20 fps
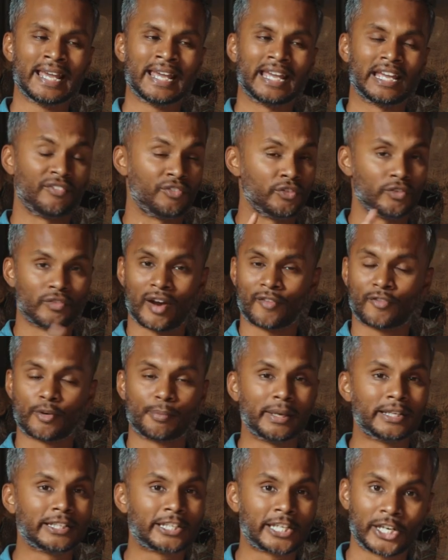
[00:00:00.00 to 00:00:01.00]
If you've ever
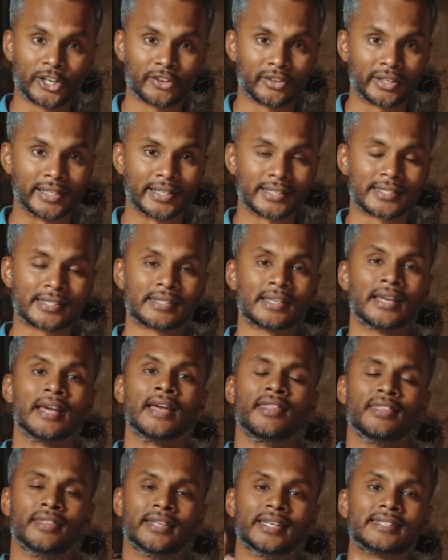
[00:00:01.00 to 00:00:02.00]
been curious,
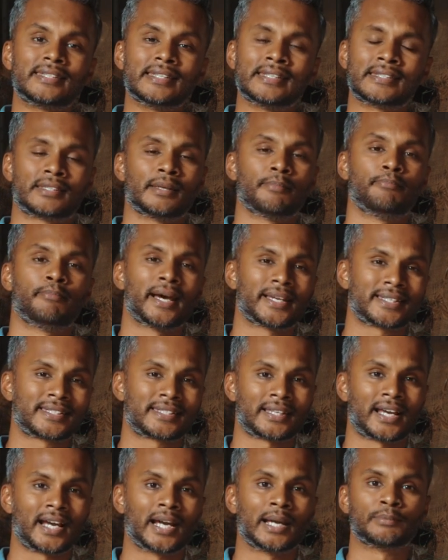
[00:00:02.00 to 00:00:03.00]
this is the best
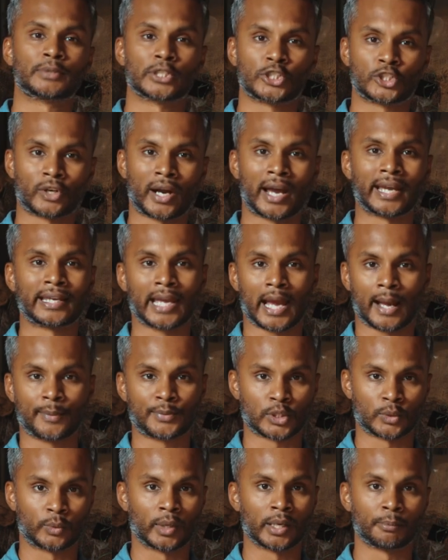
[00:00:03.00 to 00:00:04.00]
time to try
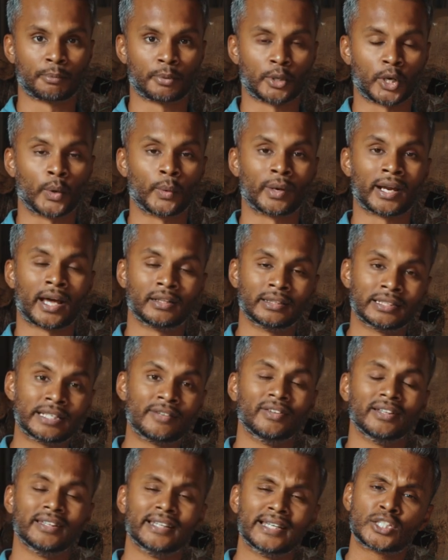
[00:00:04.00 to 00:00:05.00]
Capture One Pro, and I'll
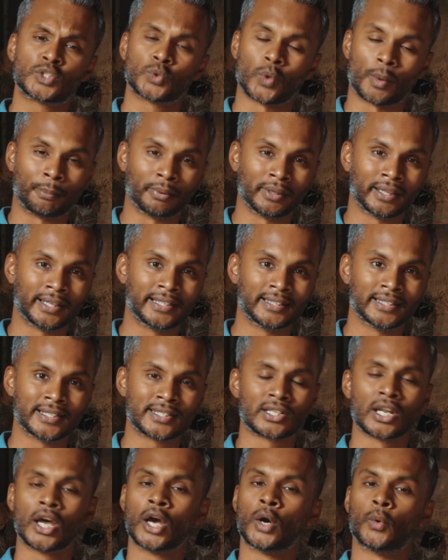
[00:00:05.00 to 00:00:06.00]
leave a link to a playlist